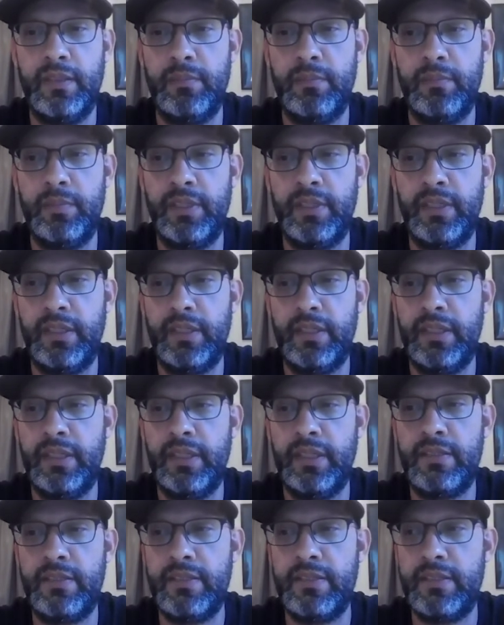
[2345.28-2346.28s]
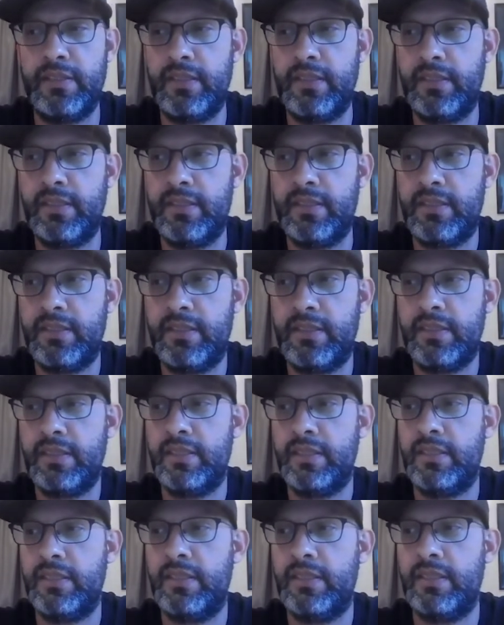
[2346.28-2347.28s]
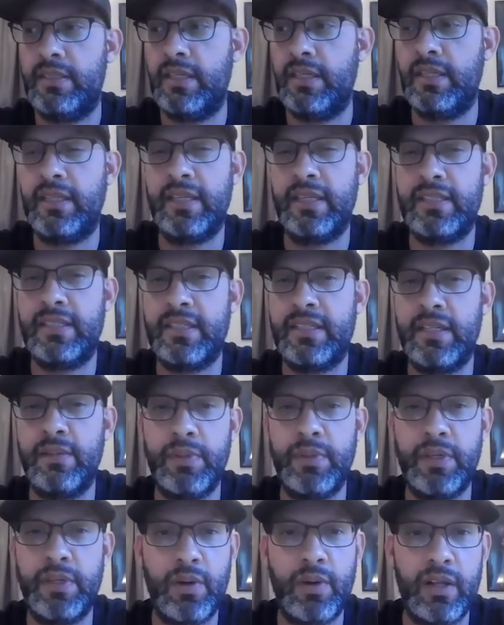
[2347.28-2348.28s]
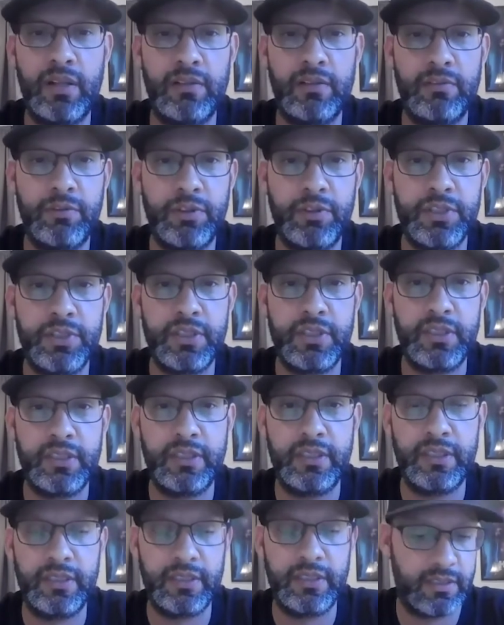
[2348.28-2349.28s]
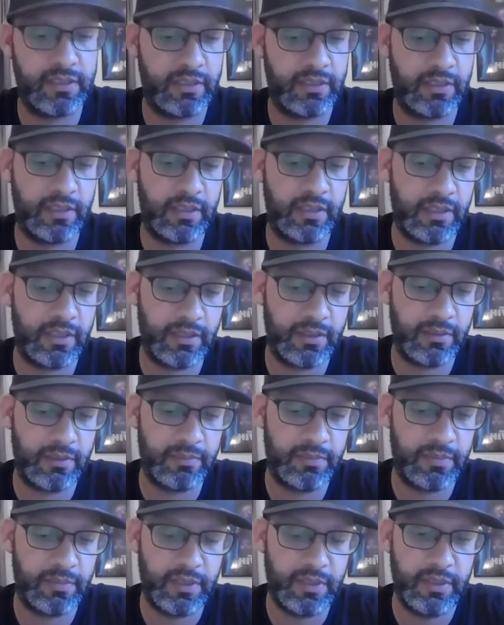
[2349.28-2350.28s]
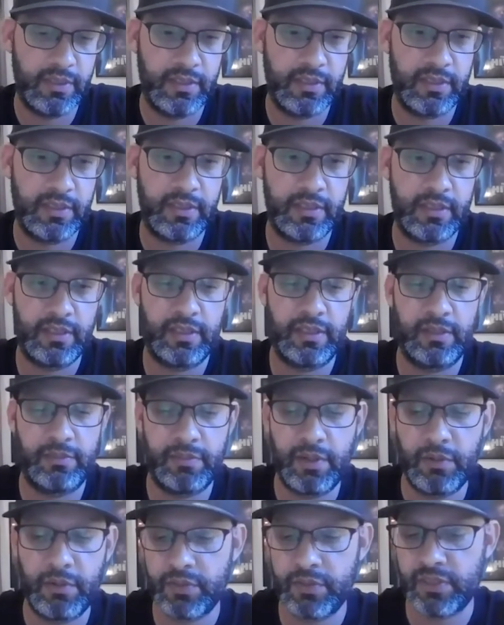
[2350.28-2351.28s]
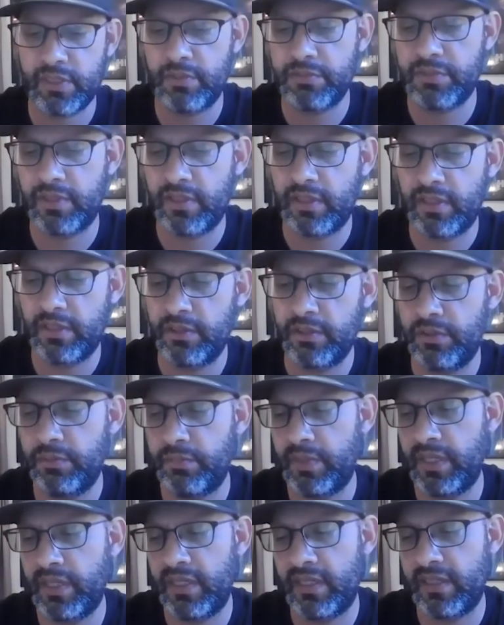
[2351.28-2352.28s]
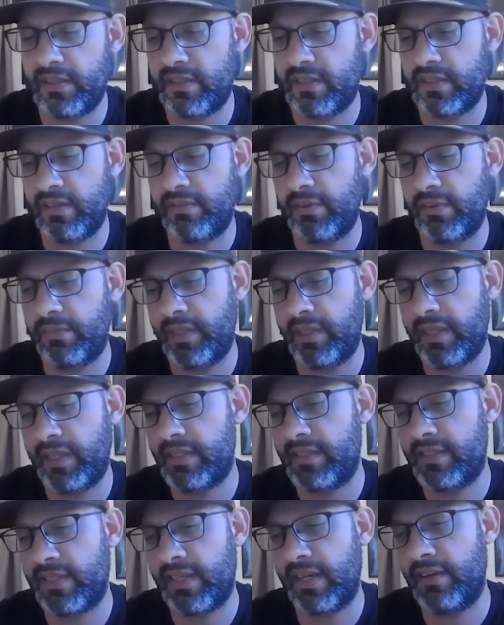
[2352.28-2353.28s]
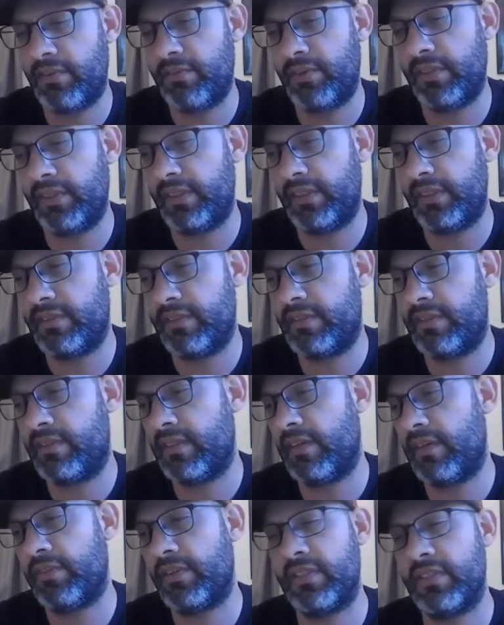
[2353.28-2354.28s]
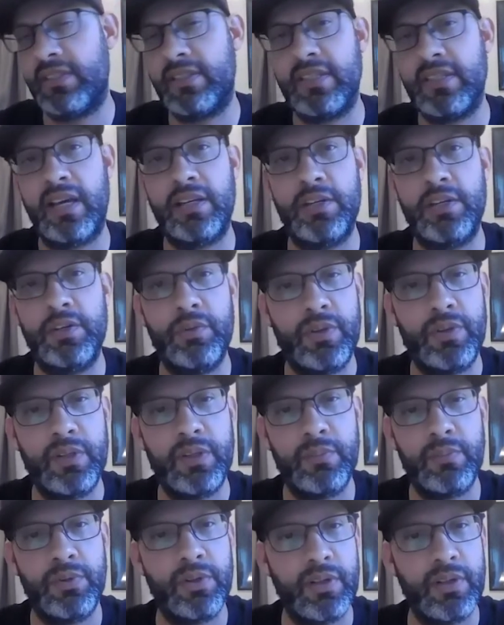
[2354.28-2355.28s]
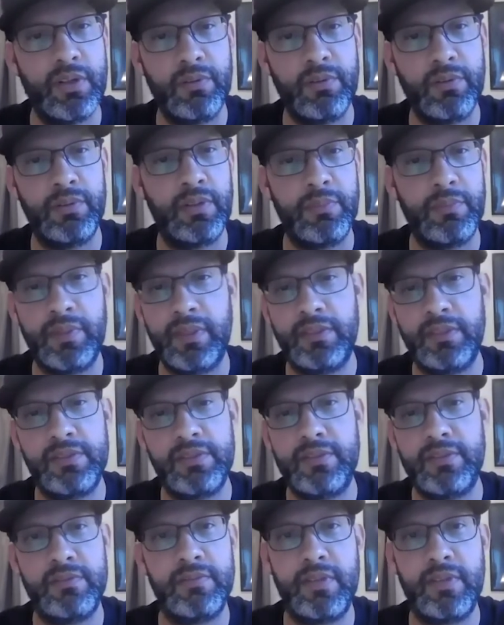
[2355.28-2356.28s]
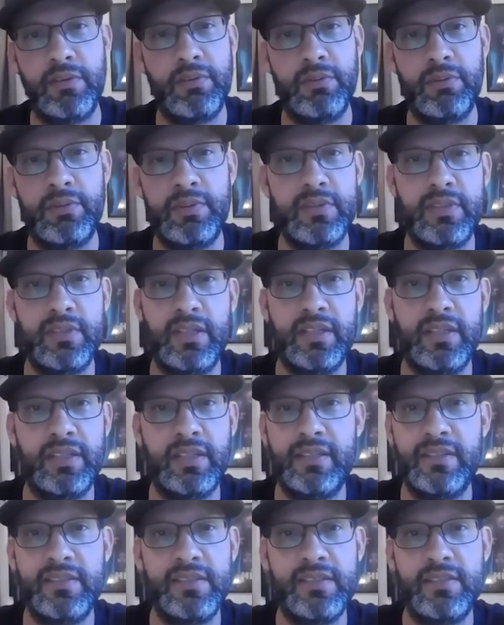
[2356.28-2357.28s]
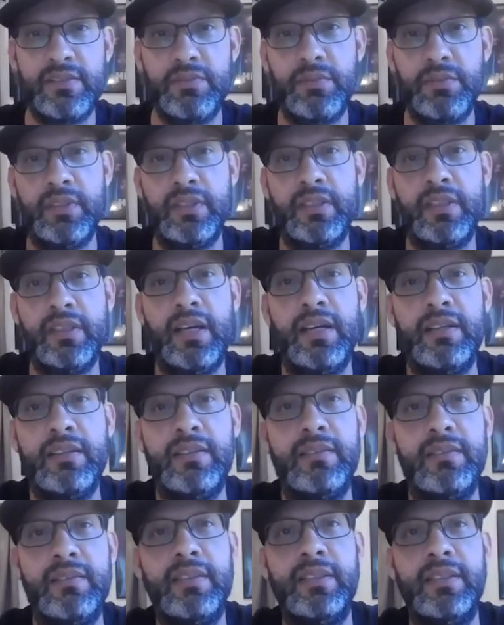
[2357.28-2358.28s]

But it's I think it's going to be a while, unfortunately. And when it comes to the new media stuff, I mean, that's kind of really tough because it's not new anymore. I mean, everyone's saying that's just really not.